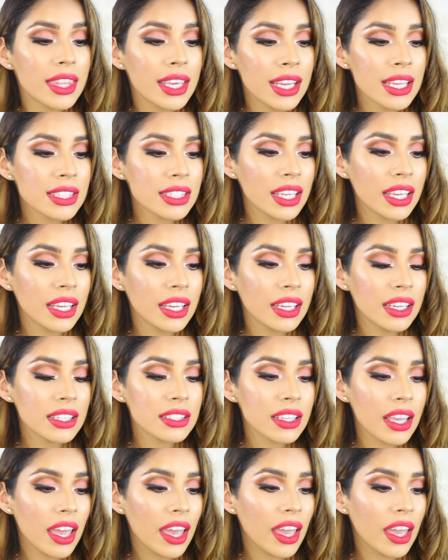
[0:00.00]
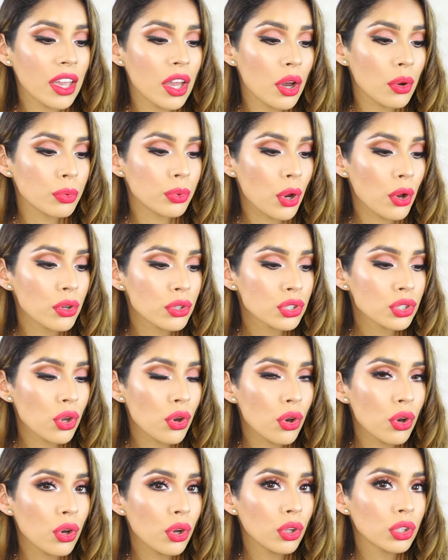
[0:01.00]
This is a rose
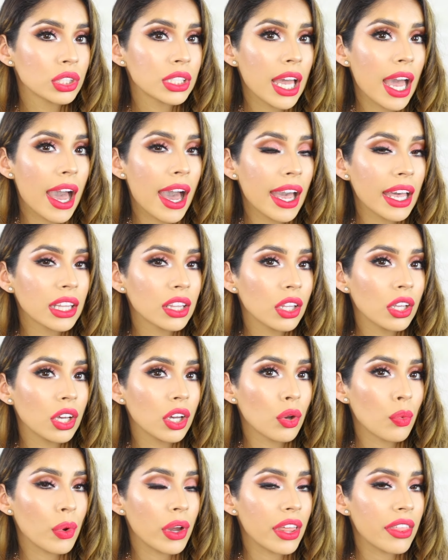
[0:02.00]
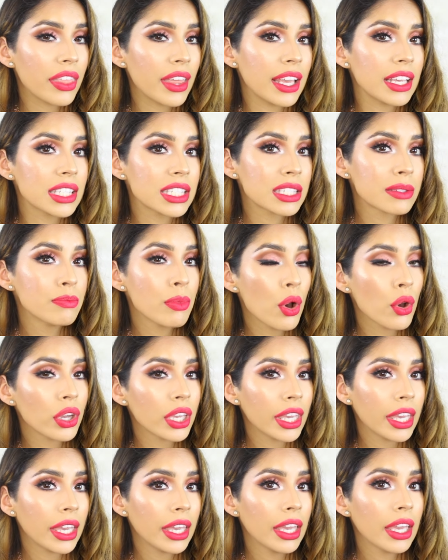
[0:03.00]
gold eye look with a
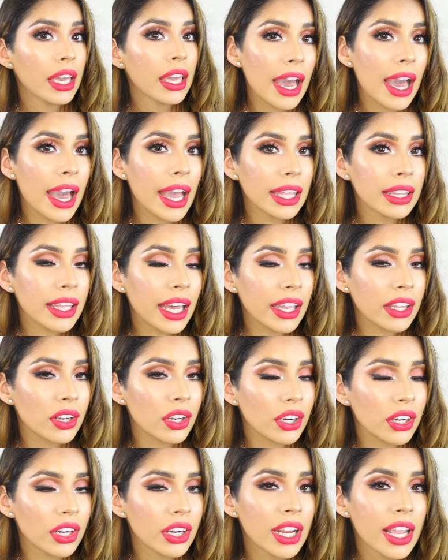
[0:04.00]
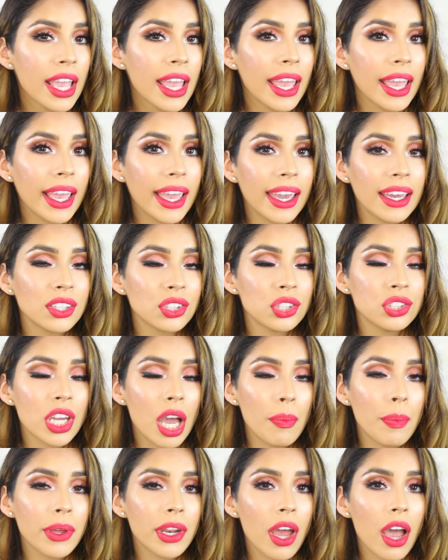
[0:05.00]
smoky eyeliner, and to
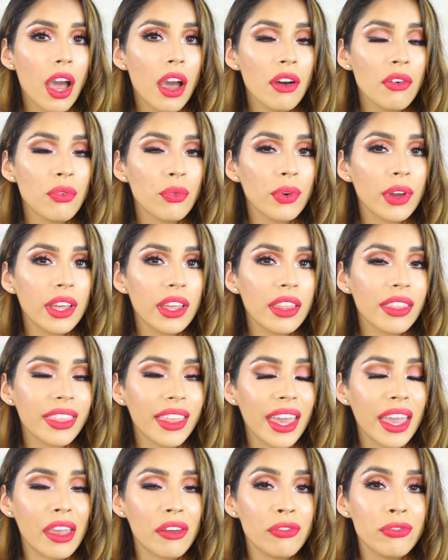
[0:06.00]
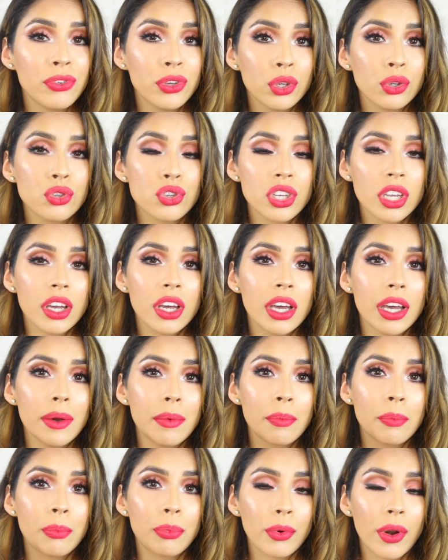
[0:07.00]
top it off with a fuchsia
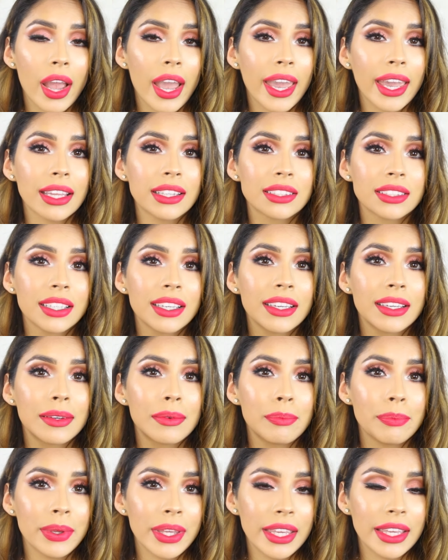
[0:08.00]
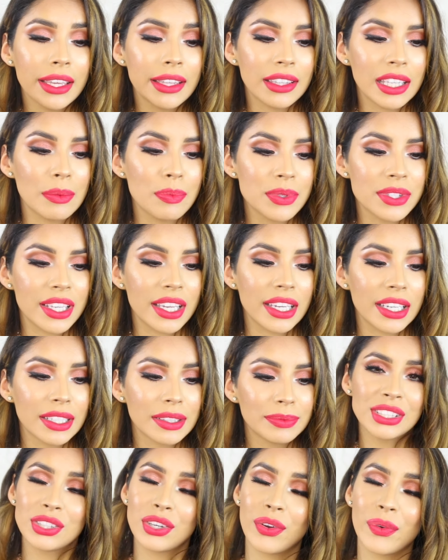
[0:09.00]
bright pink lipstick.
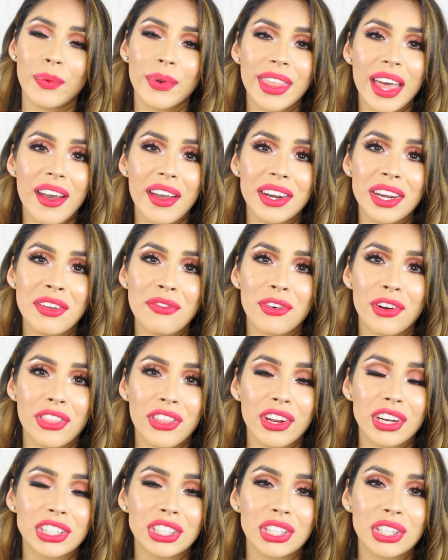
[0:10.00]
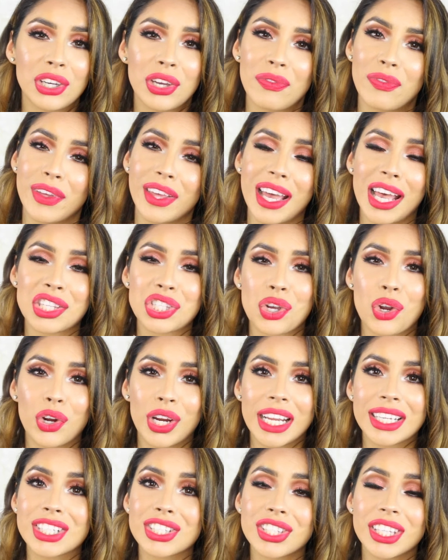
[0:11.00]
So without any further ado, if you guys are
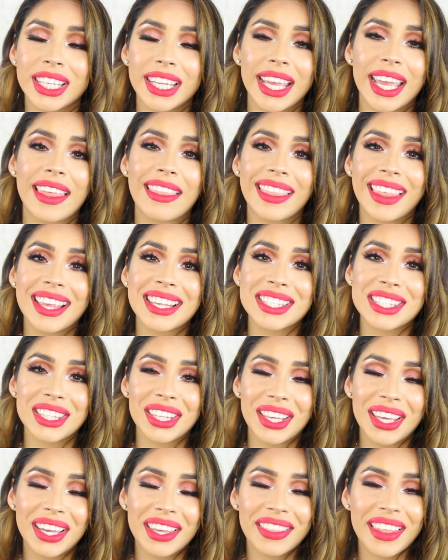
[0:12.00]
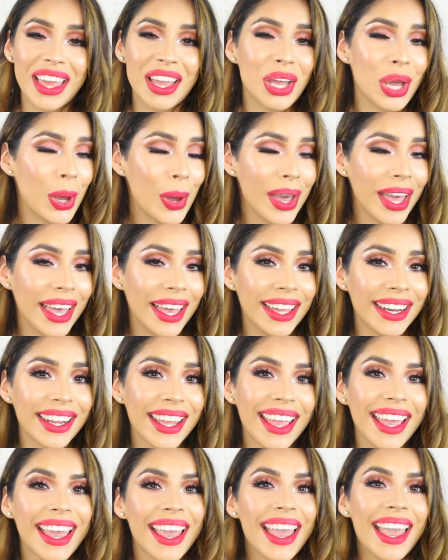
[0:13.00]
interested in this look, then go ahead
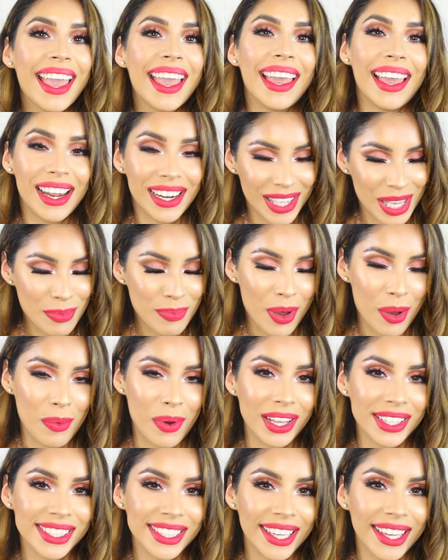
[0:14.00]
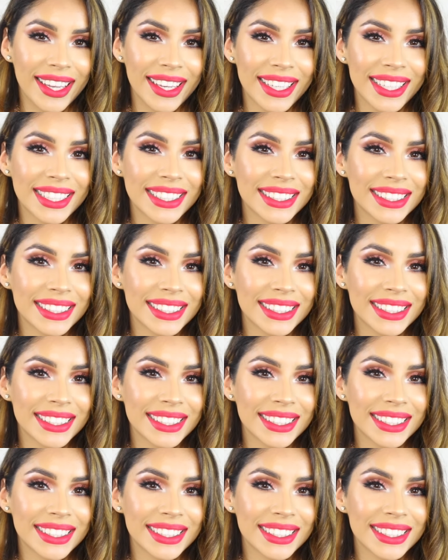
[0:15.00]
and keep on watching.